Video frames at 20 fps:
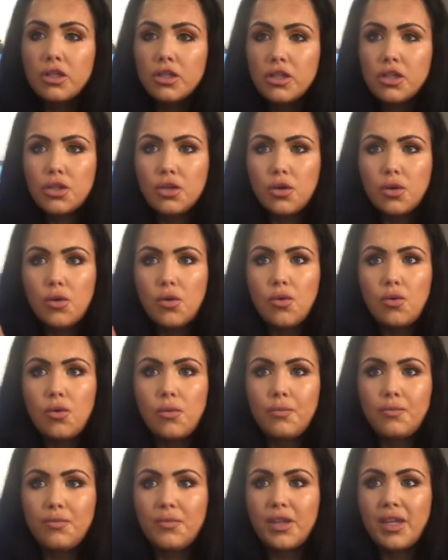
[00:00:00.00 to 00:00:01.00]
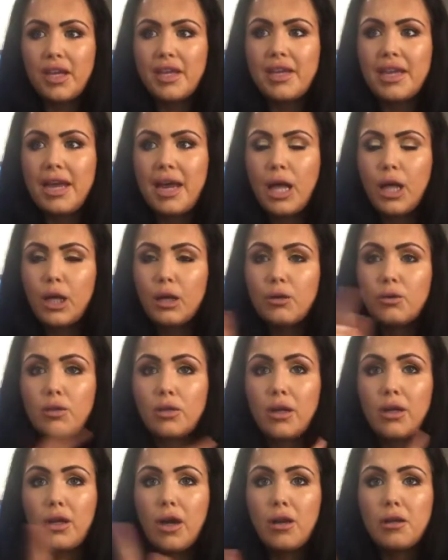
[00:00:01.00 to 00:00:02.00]
So yeah, I'll
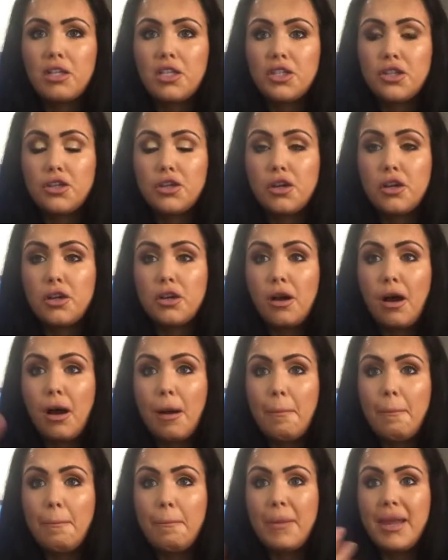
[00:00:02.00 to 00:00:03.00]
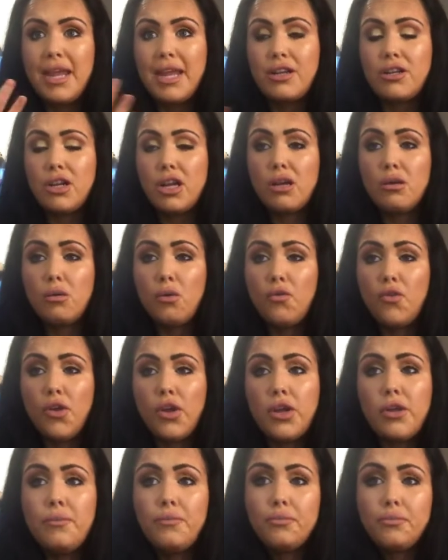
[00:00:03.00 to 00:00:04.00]
cut to me doing a
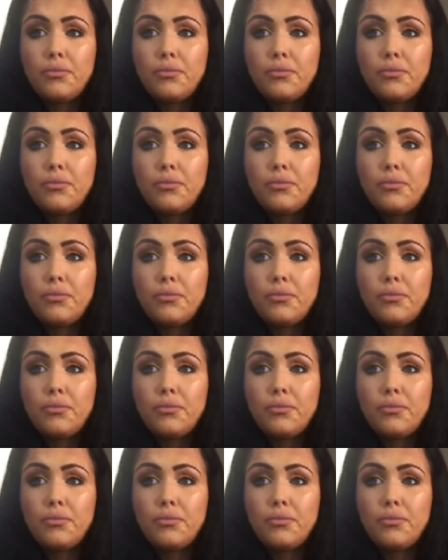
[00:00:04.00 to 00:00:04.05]
review.